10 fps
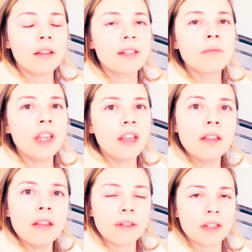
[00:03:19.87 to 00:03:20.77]
changes
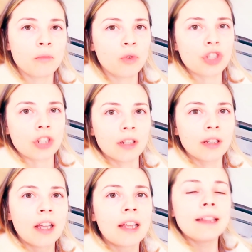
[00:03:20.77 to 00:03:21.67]
are not
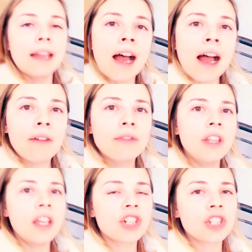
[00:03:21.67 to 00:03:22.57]
possible.
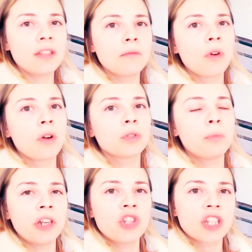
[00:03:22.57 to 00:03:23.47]
Yes,
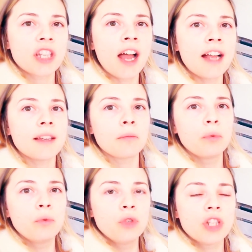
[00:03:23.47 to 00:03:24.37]
outwardly, they can
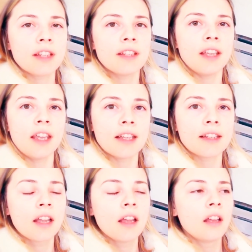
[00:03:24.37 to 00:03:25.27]
brush,
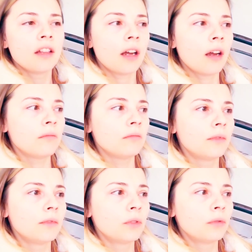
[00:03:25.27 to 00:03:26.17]
shoe,
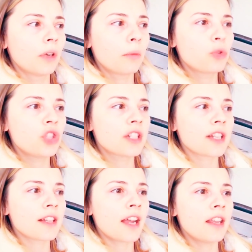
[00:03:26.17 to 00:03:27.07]
dress,
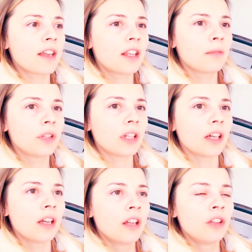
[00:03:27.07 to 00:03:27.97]
teach
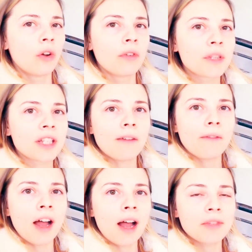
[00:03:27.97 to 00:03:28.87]
consciousness, some new
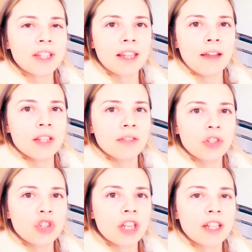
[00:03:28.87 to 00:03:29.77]
word, make
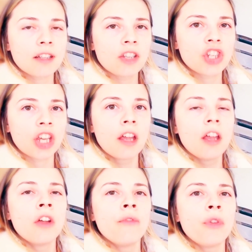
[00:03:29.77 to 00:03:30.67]
it read books,
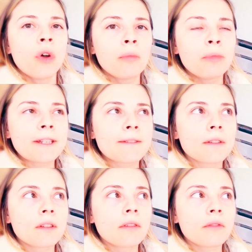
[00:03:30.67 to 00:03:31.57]
but
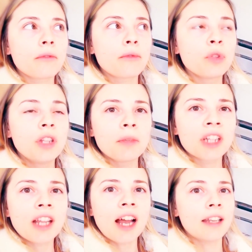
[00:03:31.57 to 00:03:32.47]
without
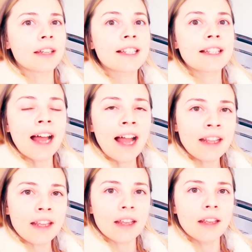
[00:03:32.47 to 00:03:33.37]
fundamental knowledge.